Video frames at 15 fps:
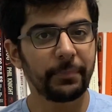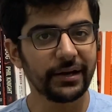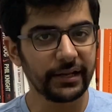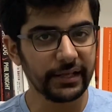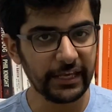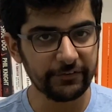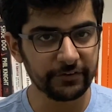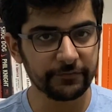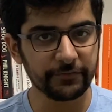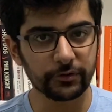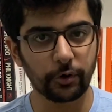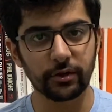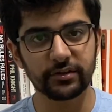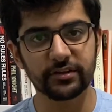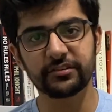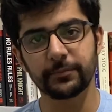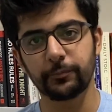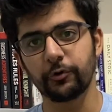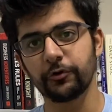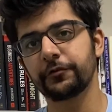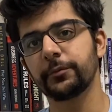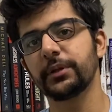But even with all the
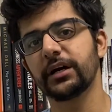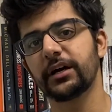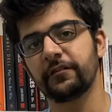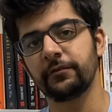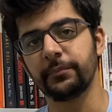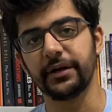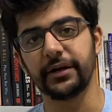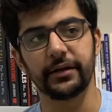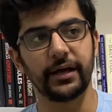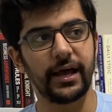support from the government